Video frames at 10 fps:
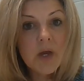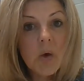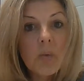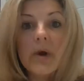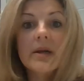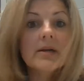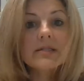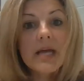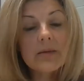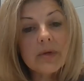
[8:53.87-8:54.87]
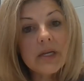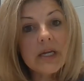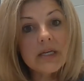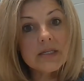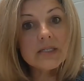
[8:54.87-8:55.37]
When an assignment
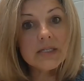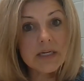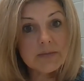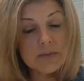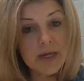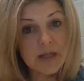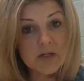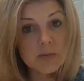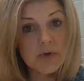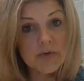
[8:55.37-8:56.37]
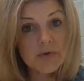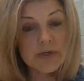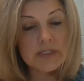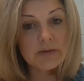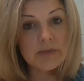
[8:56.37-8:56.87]
is deemed to be eligible for
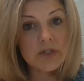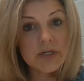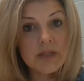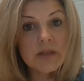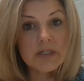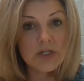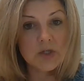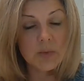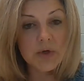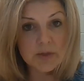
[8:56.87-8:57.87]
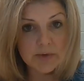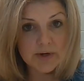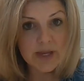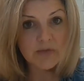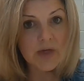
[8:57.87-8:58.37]
resubmission, the teacher will
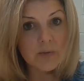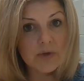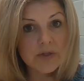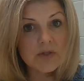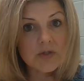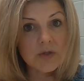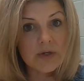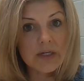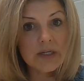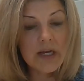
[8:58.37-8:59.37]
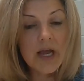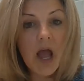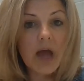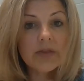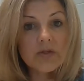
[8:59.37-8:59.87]
communicate that with the student,
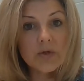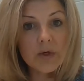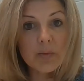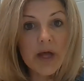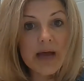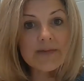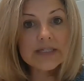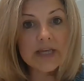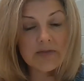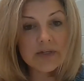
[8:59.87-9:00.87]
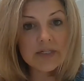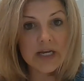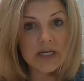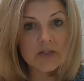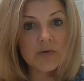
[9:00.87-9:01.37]
and the student will have 7
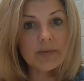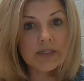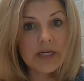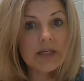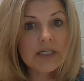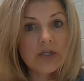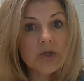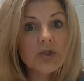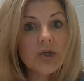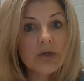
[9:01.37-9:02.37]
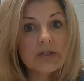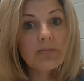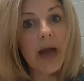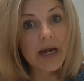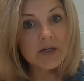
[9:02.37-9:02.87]
days from the day the teacher turns
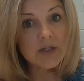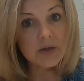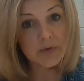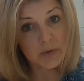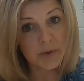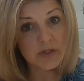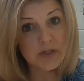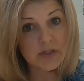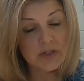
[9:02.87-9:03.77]
back to the work to the